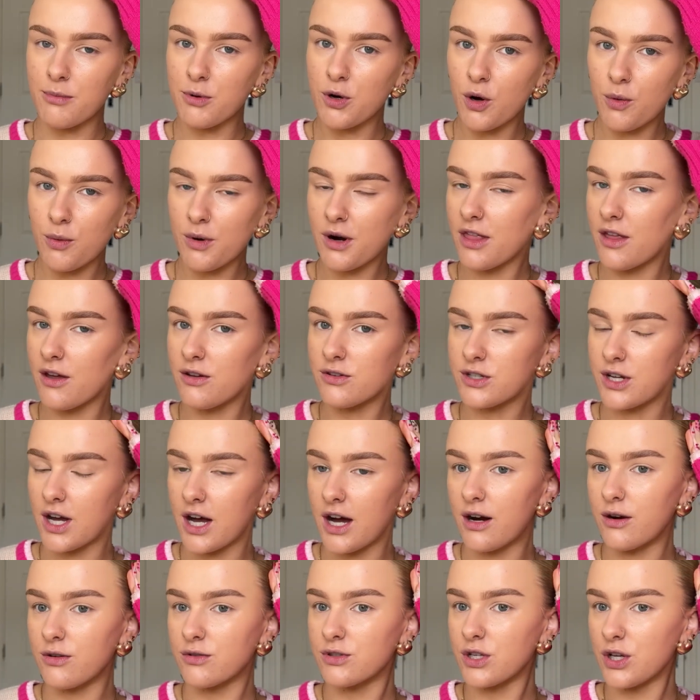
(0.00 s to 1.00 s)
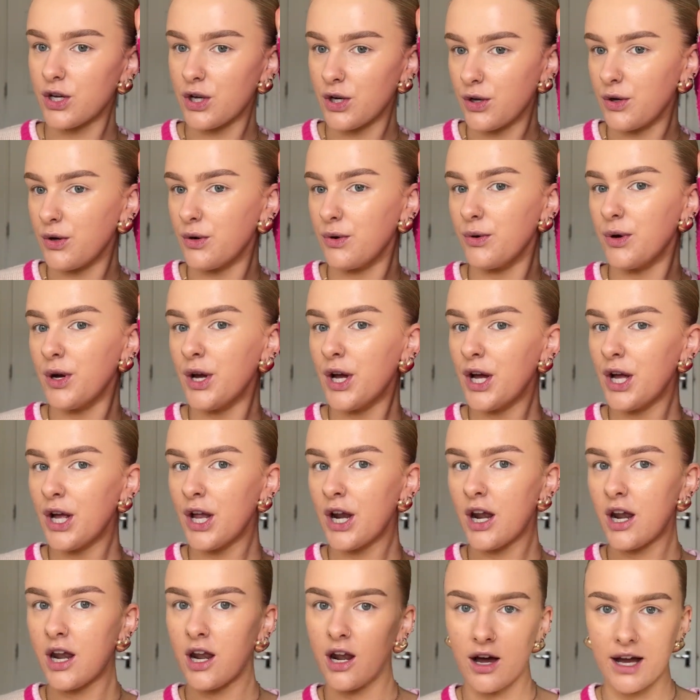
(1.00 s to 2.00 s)
not one of those girls who
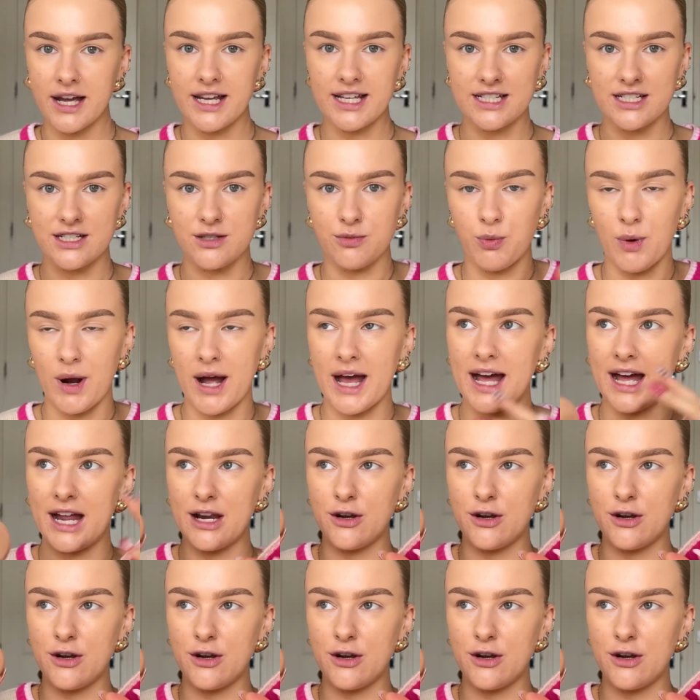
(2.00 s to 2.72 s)
likes to wear